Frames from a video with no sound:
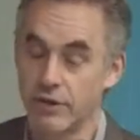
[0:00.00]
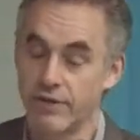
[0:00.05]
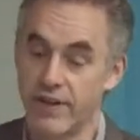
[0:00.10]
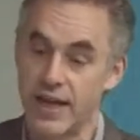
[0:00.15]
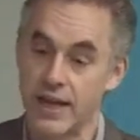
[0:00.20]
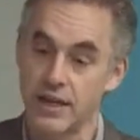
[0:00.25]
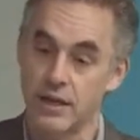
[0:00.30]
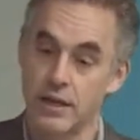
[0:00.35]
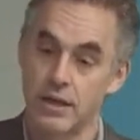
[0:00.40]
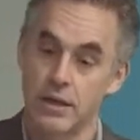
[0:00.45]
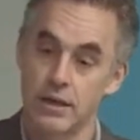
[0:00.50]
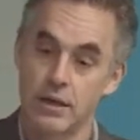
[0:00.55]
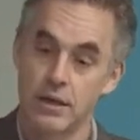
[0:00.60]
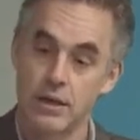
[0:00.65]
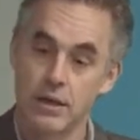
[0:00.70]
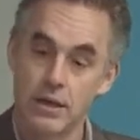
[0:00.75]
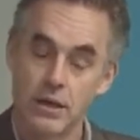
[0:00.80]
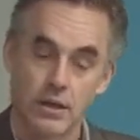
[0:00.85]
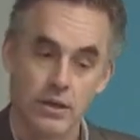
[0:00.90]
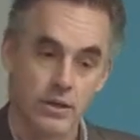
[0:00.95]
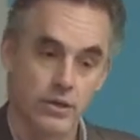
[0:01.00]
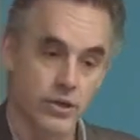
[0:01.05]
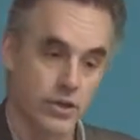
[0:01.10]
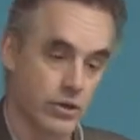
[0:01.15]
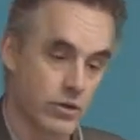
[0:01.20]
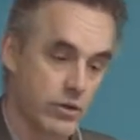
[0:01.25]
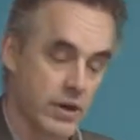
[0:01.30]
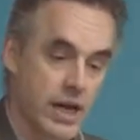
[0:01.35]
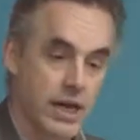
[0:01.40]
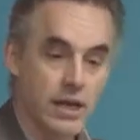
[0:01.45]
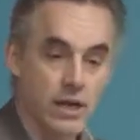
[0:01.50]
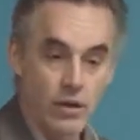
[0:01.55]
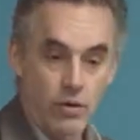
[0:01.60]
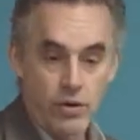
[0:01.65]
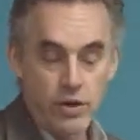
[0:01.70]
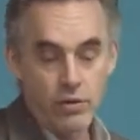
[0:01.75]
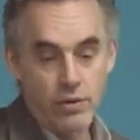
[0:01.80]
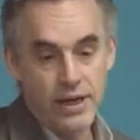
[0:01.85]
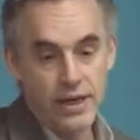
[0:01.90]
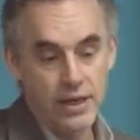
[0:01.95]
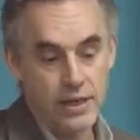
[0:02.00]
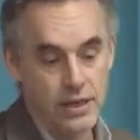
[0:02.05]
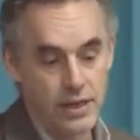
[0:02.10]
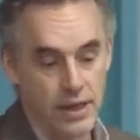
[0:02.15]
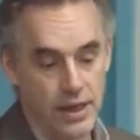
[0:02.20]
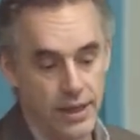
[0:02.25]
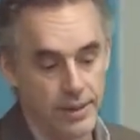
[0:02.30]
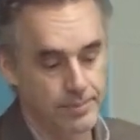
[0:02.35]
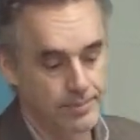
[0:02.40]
event. So, you know, you get,